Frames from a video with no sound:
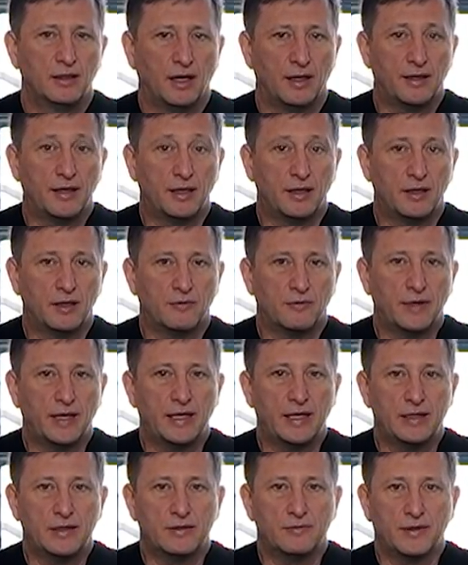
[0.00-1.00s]
I think they
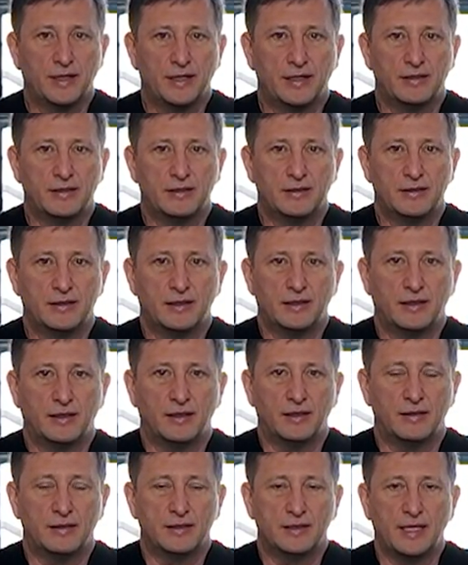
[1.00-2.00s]
reiterated
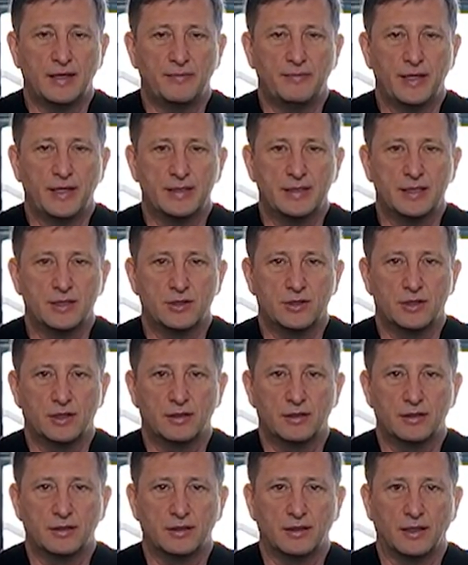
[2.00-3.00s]
the same message
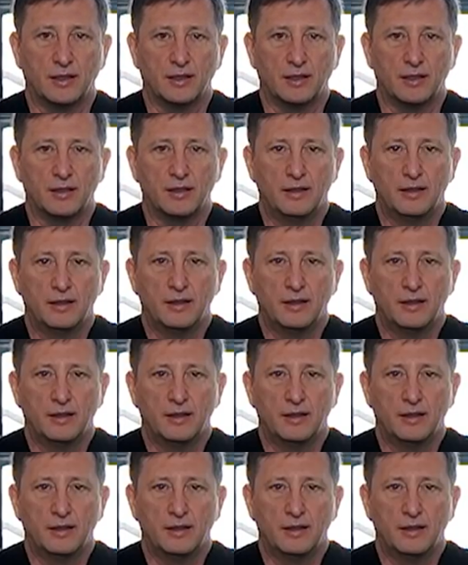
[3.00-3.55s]
that